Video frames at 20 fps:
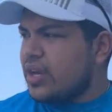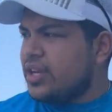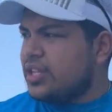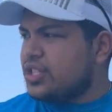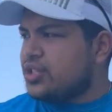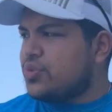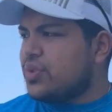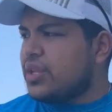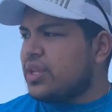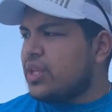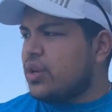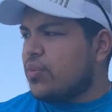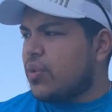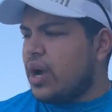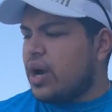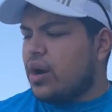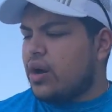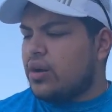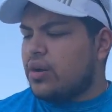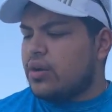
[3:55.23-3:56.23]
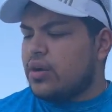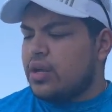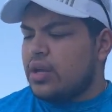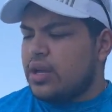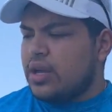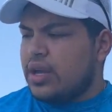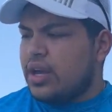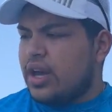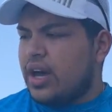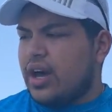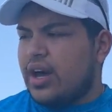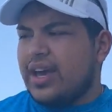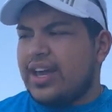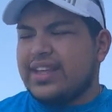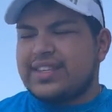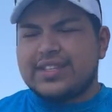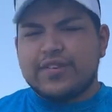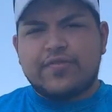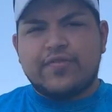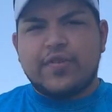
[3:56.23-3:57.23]
really well.
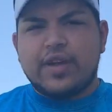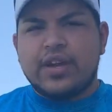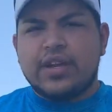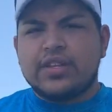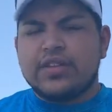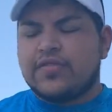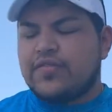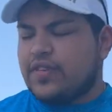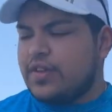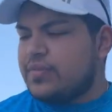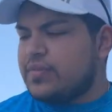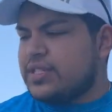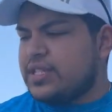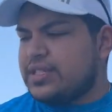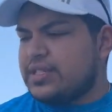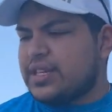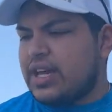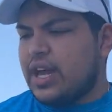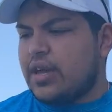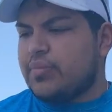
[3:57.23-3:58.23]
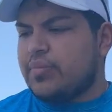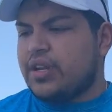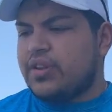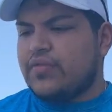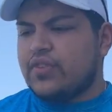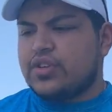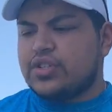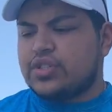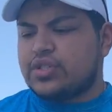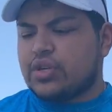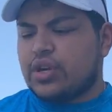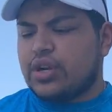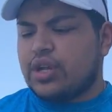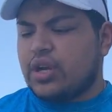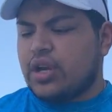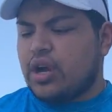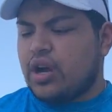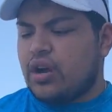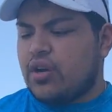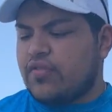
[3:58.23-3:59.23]
It's a fit on the flimsy side, but if you're starting
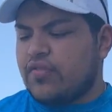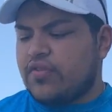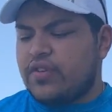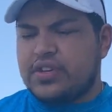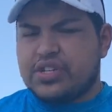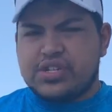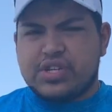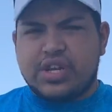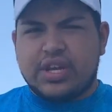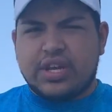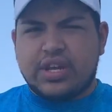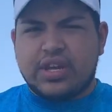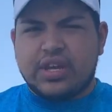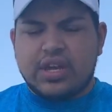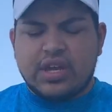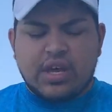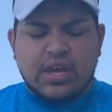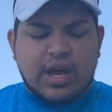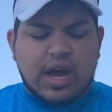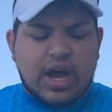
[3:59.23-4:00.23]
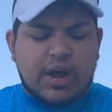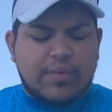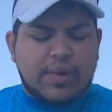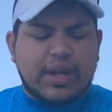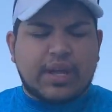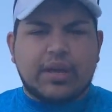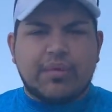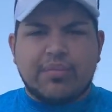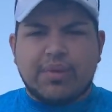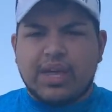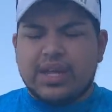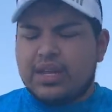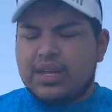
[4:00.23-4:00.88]
off fishing, I recommend